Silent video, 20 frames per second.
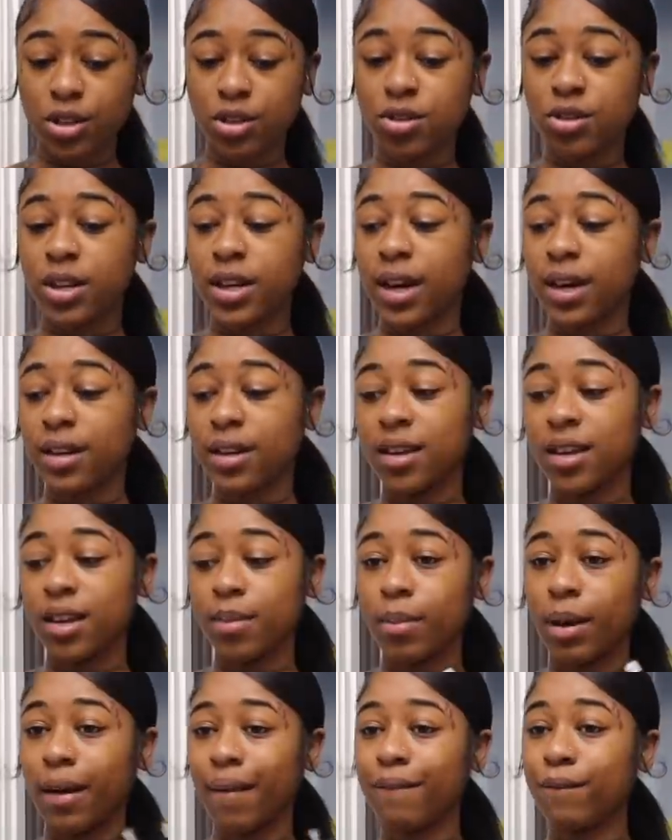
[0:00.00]
so that I can get
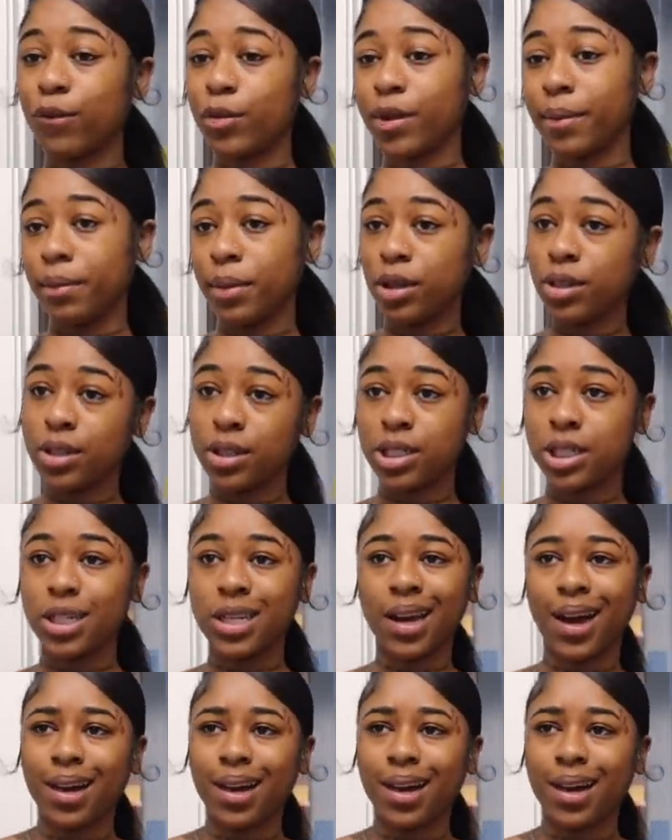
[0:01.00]
my free meal and shit.